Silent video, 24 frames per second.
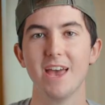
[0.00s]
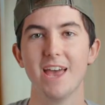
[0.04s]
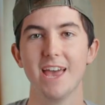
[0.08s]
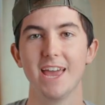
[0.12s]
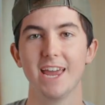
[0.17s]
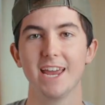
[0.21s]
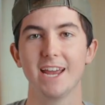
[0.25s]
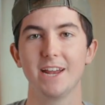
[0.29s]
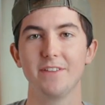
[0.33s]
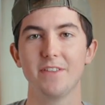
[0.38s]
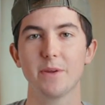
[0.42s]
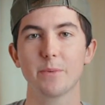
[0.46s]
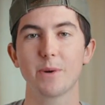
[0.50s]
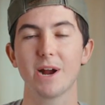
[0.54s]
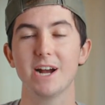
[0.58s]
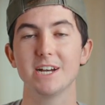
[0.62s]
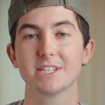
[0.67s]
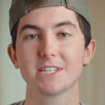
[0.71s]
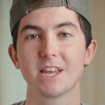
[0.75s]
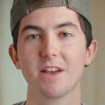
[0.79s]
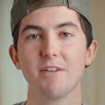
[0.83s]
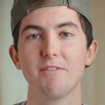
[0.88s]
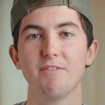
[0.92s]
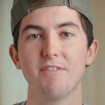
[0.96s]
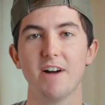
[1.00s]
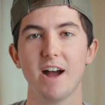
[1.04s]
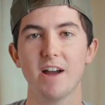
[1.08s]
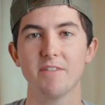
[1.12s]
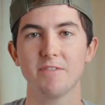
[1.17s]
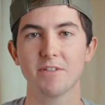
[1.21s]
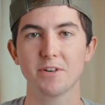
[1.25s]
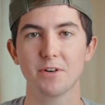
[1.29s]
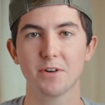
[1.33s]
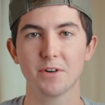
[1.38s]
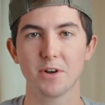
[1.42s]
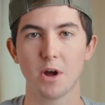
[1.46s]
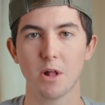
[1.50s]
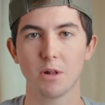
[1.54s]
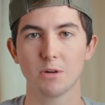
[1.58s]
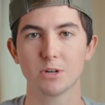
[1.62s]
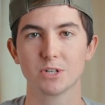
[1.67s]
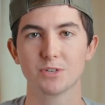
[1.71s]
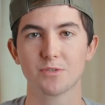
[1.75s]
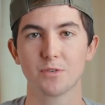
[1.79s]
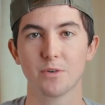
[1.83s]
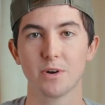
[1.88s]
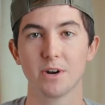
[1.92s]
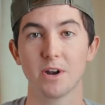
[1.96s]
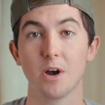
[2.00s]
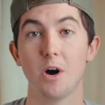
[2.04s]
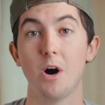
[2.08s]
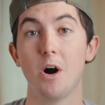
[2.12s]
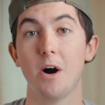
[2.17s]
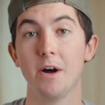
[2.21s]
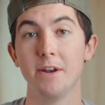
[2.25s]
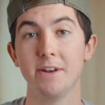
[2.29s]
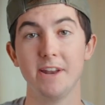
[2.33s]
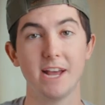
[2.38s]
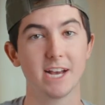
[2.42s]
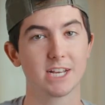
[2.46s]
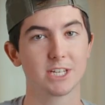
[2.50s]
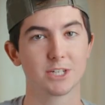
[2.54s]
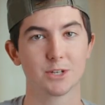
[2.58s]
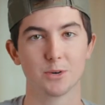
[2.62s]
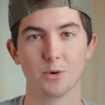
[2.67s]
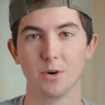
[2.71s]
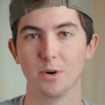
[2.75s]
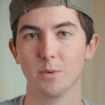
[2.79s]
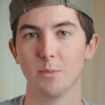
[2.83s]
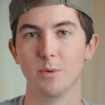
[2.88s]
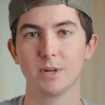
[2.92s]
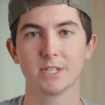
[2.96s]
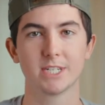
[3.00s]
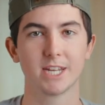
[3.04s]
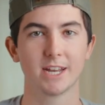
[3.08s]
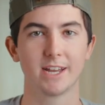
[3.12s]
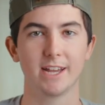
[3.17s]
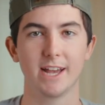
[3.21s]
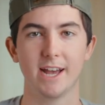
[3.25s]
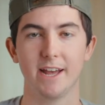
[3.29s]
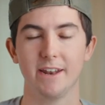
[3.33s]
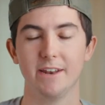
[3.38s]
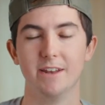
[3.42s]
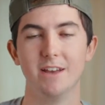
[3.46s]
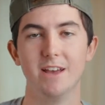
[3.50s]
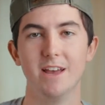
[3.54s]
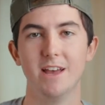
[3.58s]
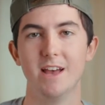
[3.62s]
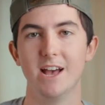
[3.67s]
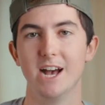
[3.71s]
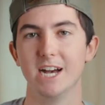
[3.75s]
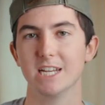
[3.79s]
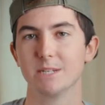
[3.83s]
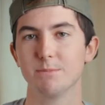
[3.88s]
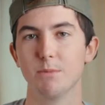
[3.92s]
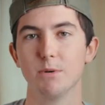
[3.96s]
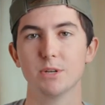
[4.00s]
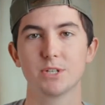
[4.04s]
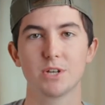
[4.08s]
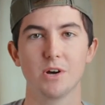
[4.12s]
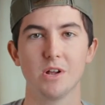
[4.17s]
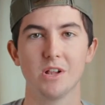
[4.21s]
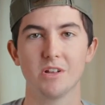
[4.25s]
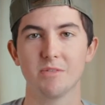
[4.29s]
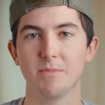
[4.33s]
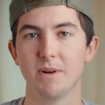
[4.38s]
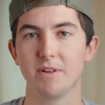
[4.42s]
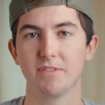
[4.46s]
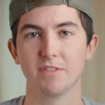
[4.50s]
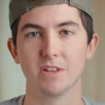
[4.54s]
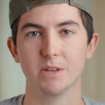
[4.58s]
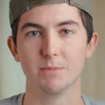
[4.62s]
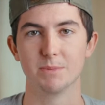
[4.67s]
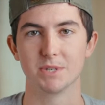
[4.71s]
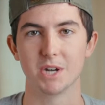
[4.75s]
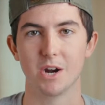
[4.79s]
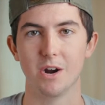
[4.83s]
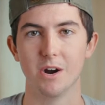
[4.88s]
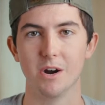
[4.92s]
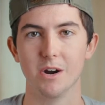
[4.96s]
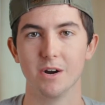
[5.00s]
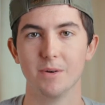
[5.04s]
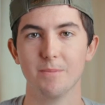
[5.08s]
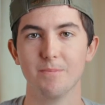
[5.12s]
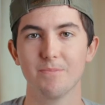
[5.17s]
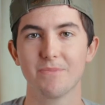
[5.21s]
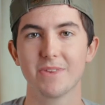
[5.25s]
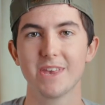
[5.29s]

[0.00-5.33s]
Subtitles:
And they were asking $500 for it on Nextdoor once again, as most all of my flips are.